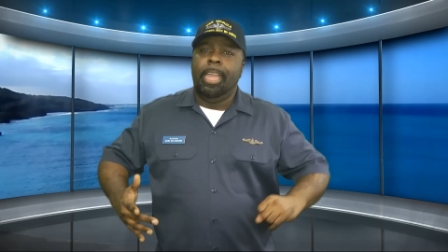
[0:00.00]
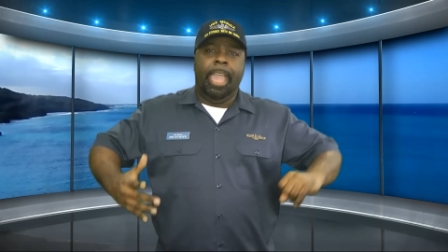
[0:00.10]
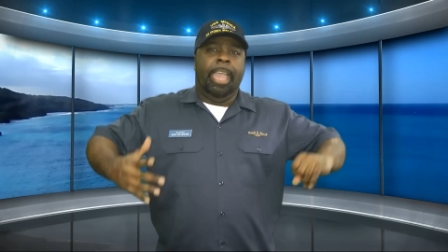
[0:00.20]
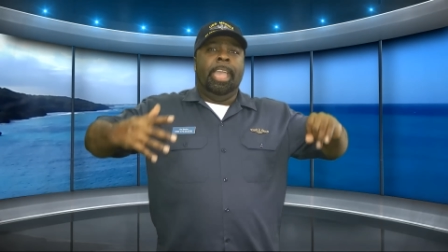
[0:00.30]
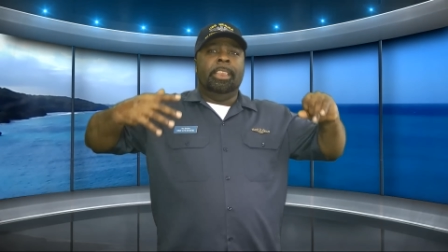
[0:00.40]

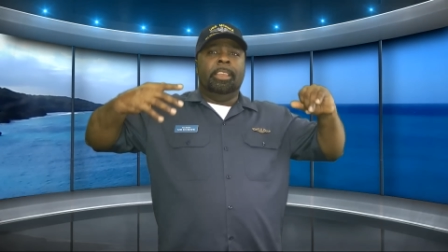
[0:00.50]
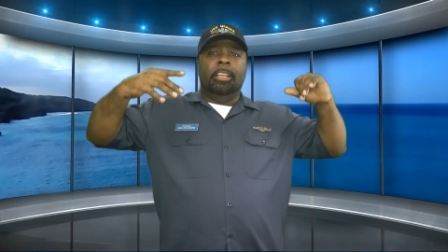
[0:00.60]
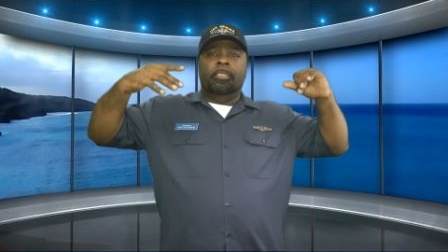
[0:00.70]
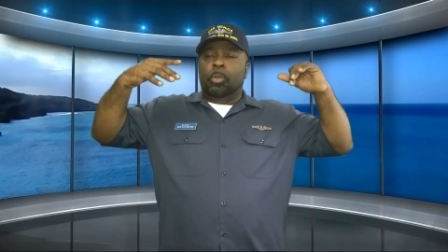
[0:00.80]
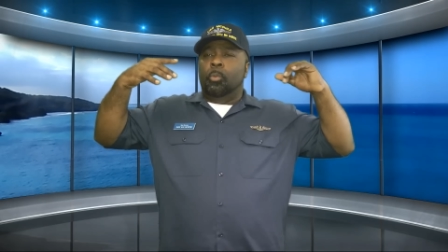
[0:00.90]
and
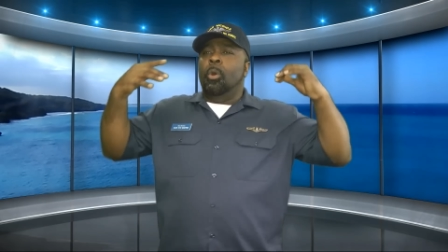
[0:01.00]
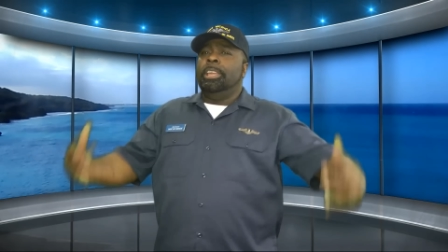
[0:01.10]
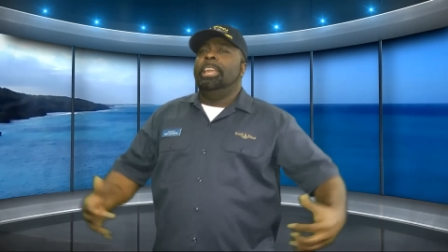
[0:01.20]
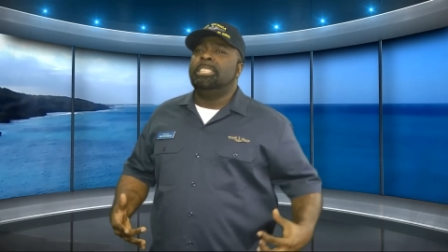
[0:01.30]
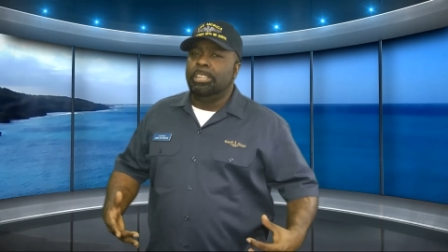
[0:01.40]
you want to
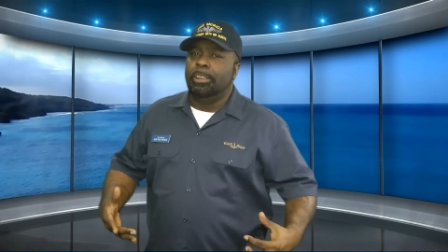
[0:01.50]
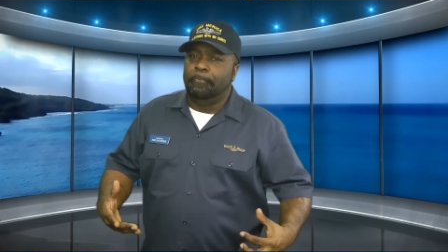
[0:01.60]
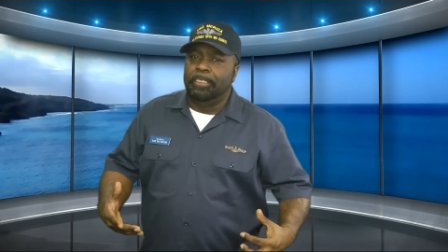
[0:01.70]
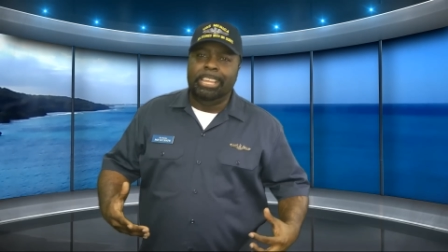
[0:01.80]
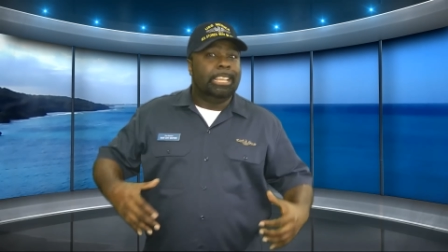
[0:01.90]
get to the
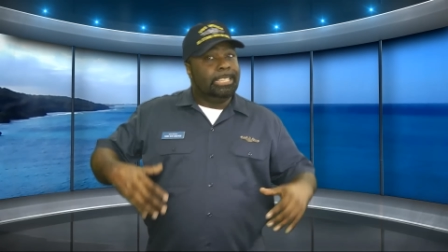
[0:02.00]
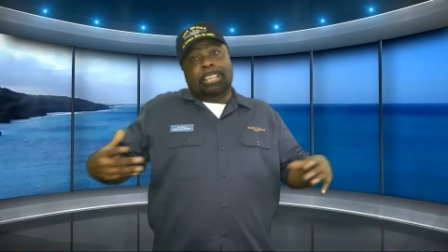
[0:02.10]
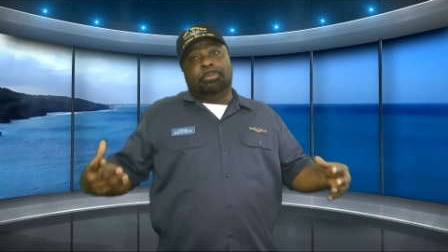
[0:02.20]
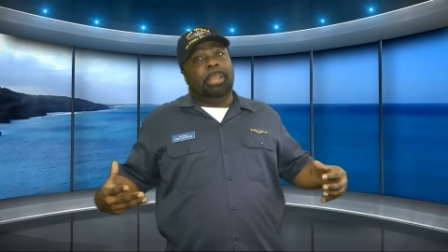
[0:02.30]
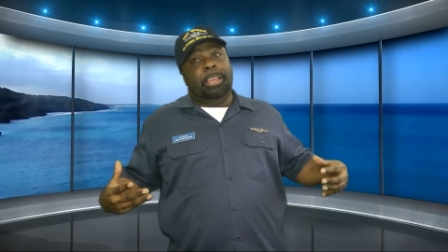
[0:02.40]
fleet because that's
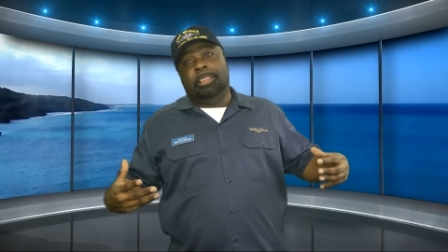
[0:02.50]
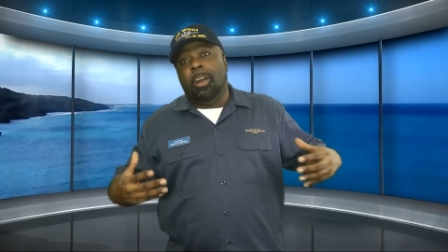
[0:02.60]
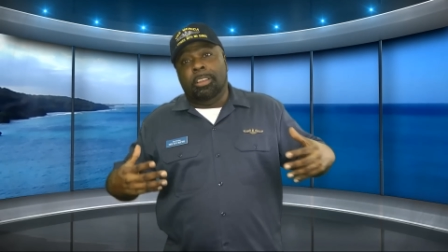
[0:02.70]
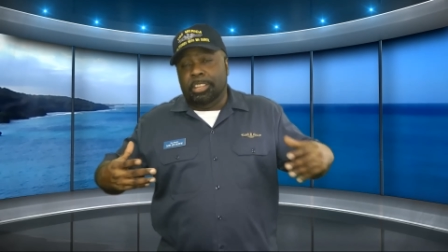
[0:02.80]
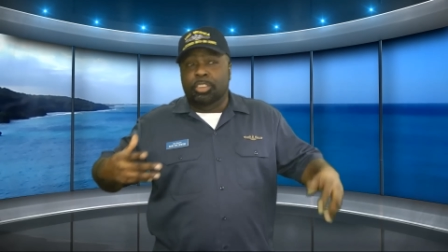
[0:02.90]
what they
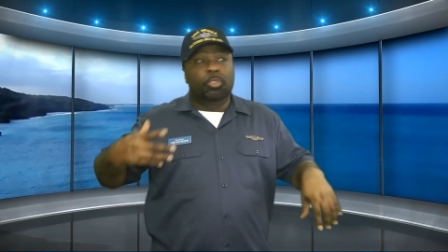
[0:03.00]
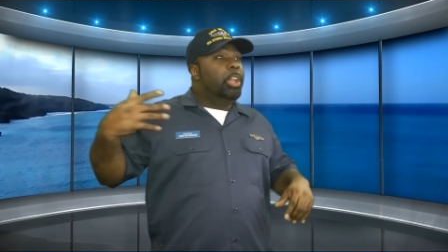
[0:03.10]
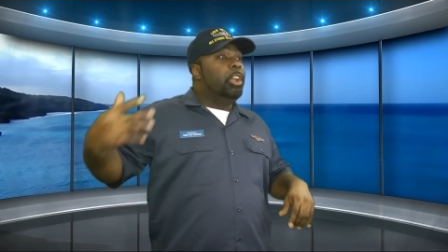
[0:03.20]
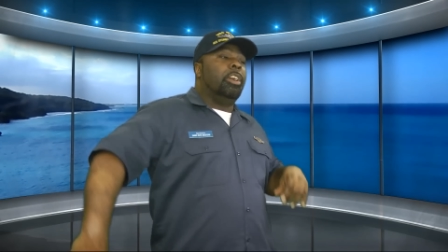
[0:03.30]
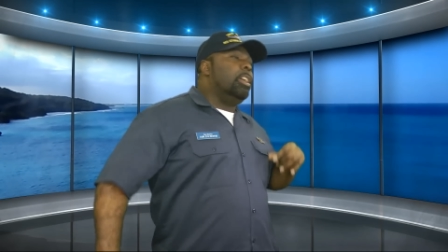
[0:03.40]
call it you
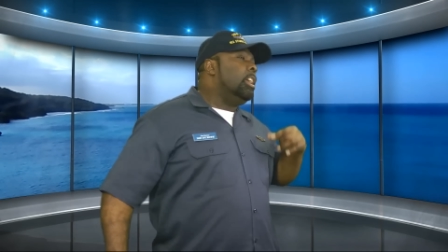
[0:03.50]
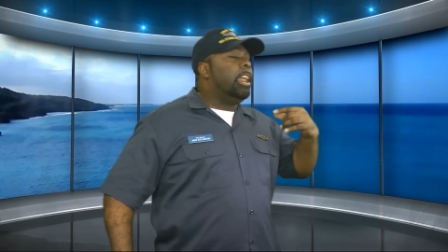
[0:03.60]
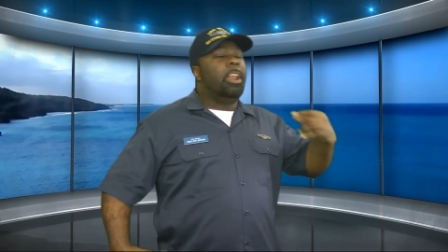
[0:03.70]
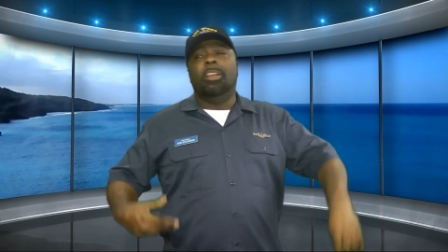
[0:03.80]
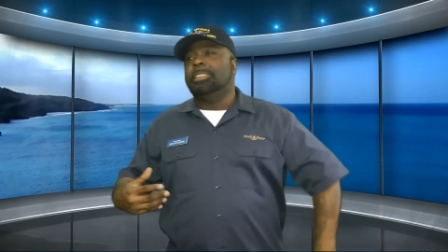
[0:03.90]
hear hear that
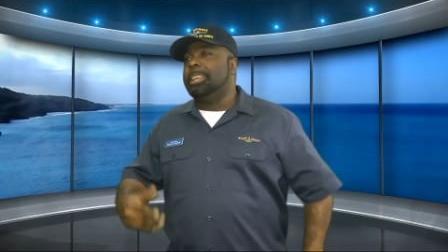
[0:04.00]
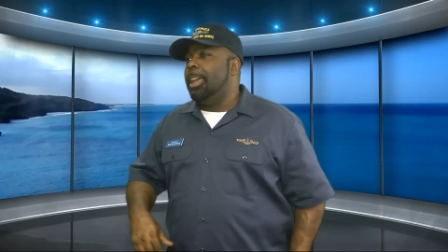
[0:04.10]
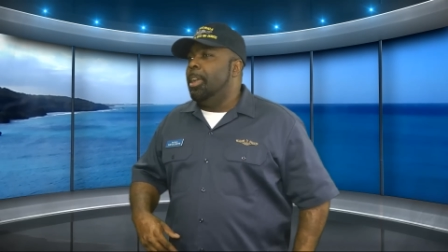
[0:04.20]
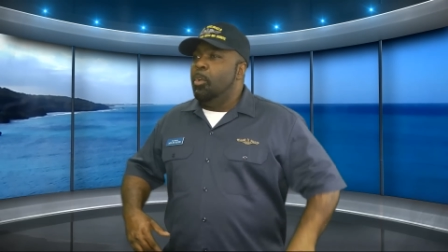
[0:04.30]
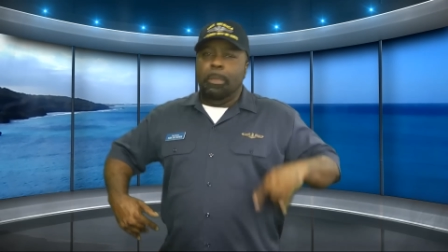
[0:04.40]
all the time
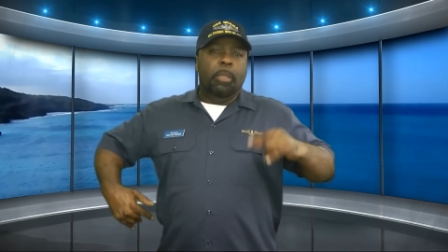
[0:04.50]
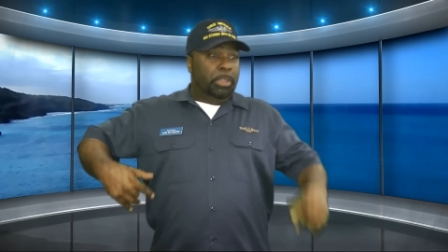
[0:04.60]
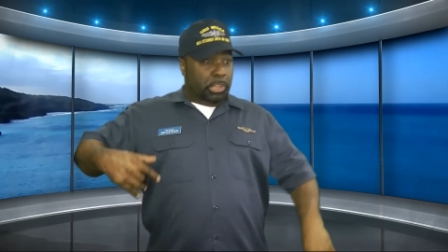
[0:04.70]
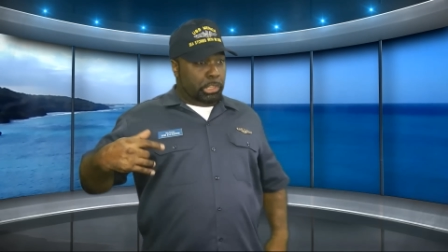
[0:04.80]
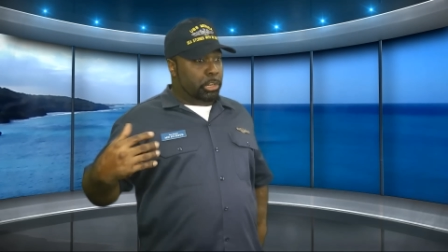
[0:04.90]
man when
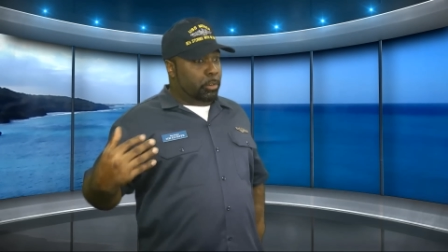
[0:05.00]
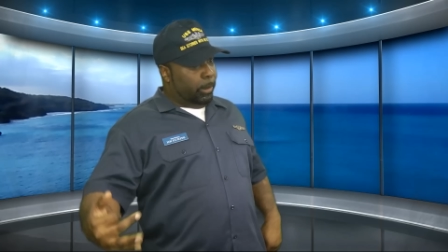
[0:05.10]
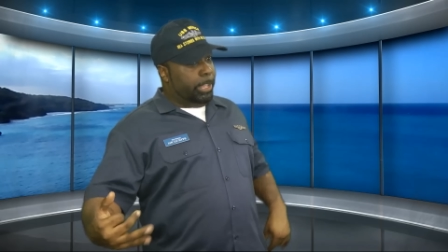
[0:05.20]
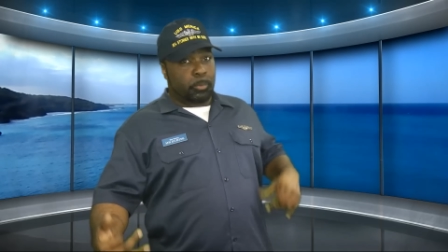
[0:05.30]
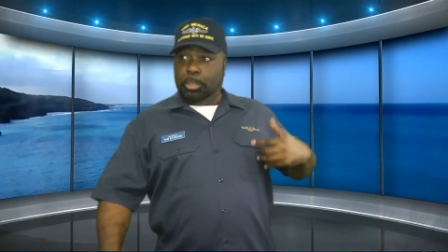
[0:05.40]
you get to the
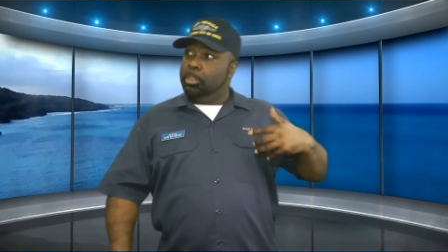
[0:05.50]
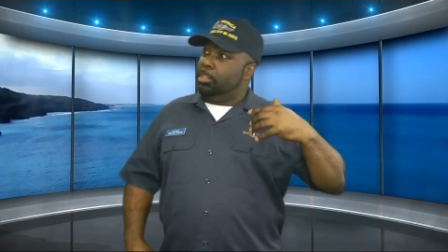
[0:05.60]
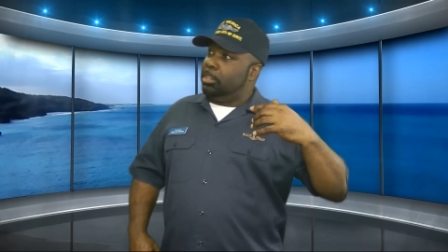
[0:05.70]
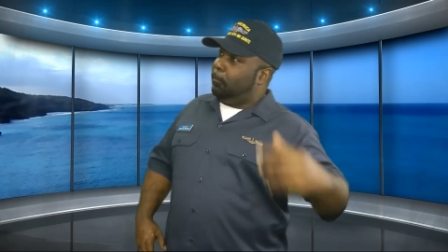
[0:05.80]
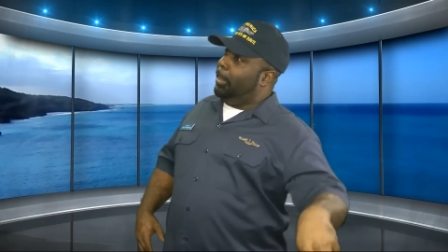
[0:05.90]
fleet when you get to
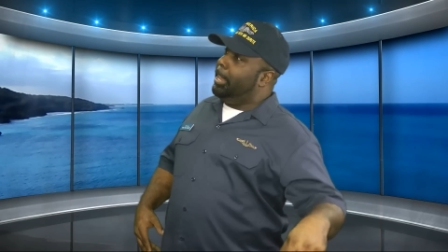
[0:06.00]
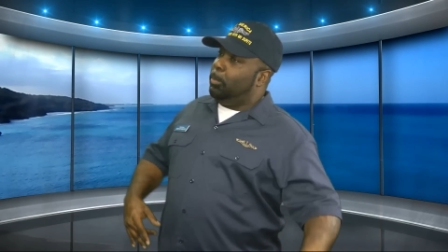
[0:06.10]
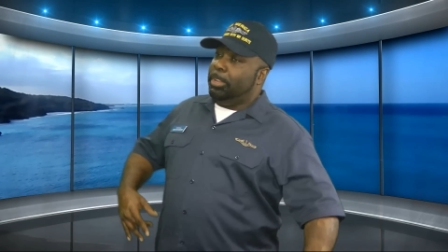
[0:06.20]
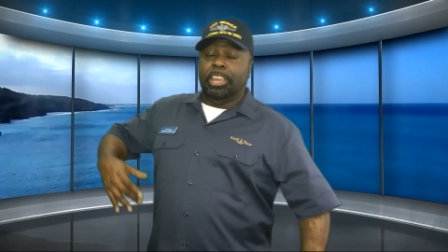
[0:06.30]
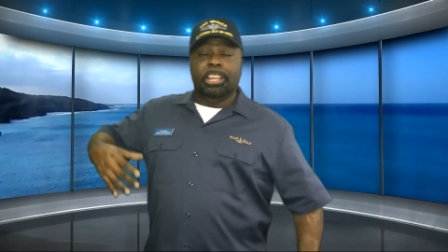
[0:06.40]
the fleet when
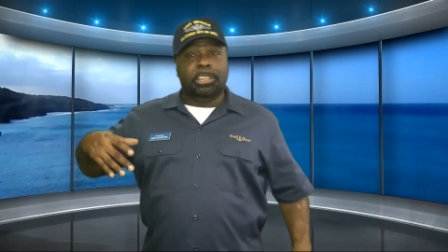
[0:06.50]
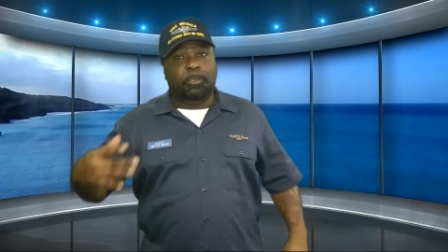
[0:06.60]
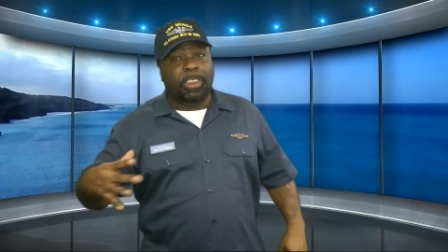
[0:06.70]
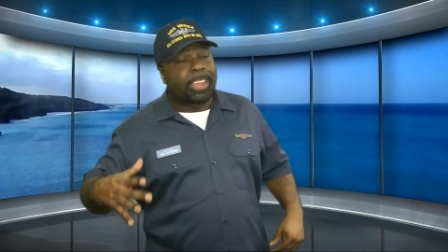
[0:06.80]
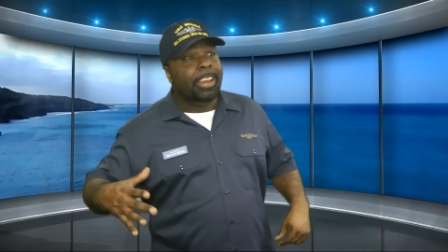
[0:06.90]
you get to the
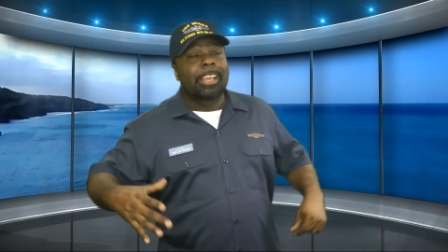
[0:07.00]
fleet